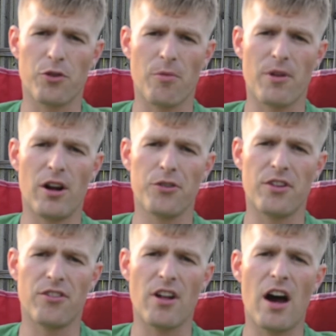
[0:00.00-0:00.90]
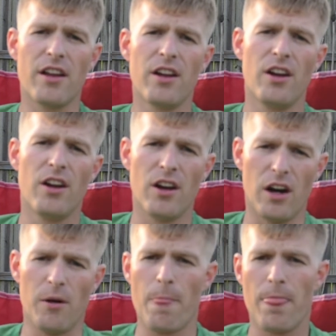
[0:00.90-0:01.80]
something else that's not
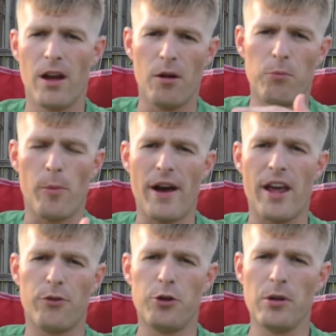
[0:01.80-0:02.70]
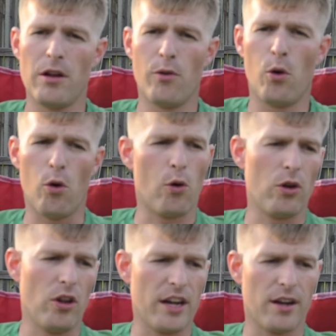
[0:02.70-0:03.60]
blow my head off super level or
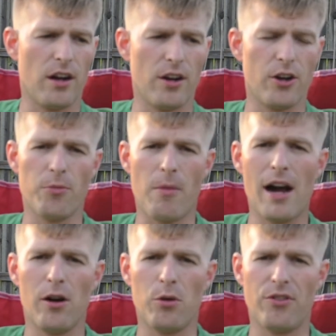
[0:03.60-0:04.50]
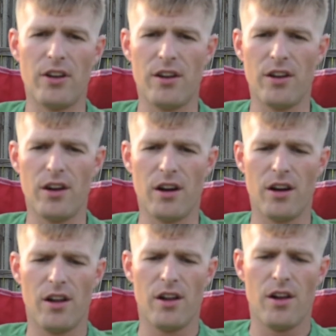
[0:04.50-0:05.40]
like your milds and
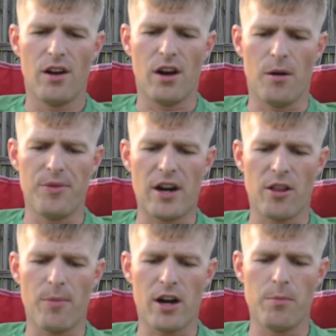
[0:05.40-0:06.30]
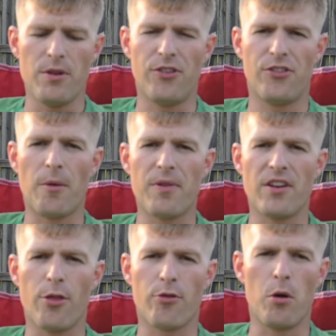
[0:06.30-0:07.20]
down to the bottom. This is something
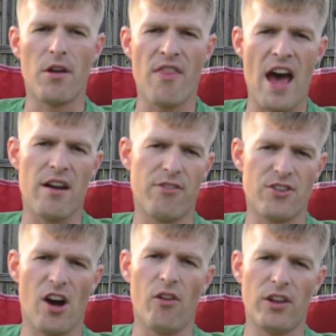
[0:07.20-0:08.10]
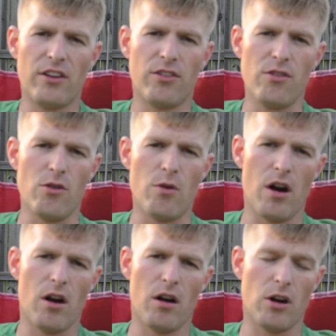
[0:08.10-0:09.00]
to throw in that Fatalii to
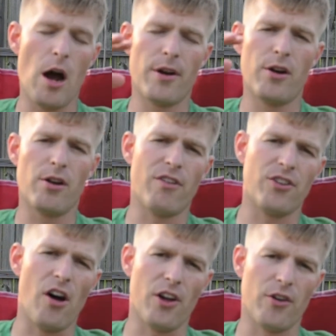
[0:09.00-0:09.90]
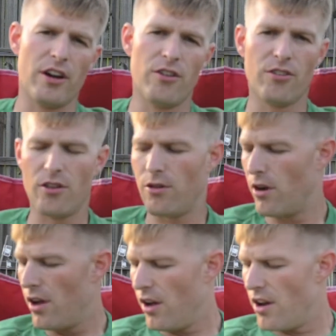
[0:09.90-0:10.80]
or Habanero to Fatalii range. So
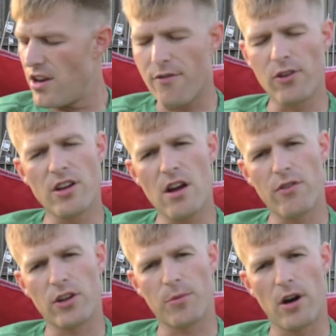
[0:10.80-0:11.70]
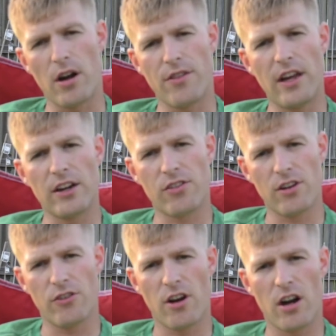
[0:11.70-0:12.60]
definitely good pod. Thanks,
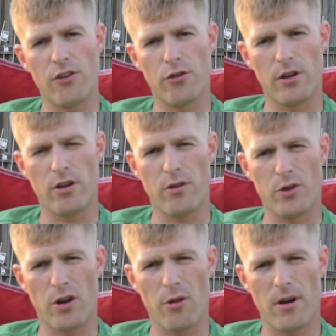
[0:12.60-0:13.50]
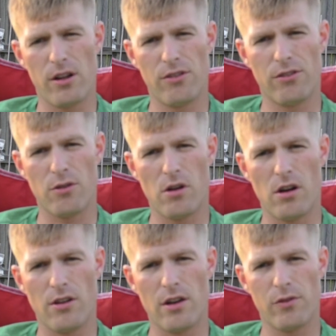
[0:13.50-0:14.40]
John. I enjoyed reviewing all the pods.
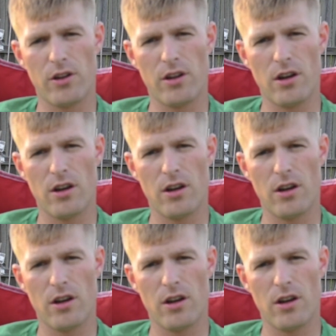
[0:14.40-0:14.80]
So definitely.